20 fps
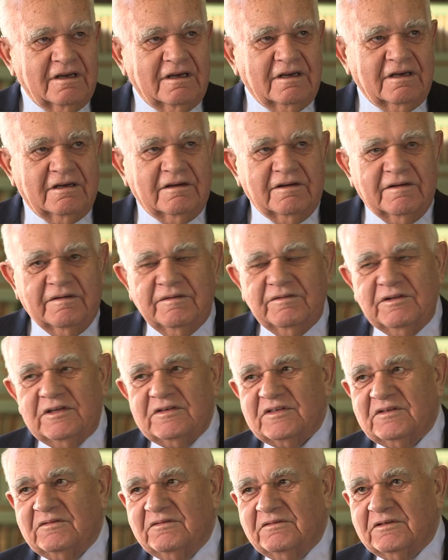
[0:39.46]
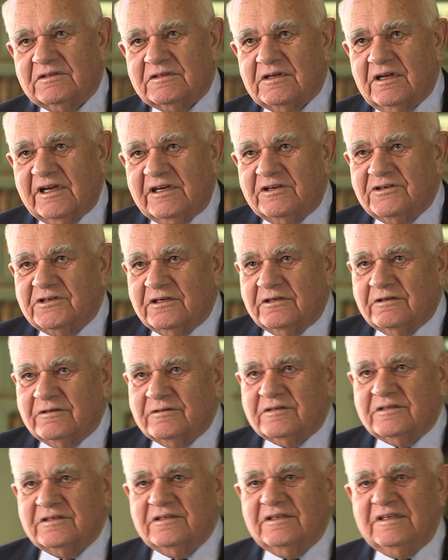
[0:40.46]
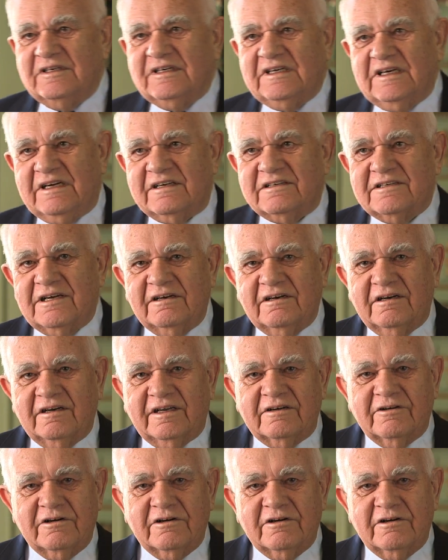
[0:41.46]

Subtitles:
This slide shows a tunnel in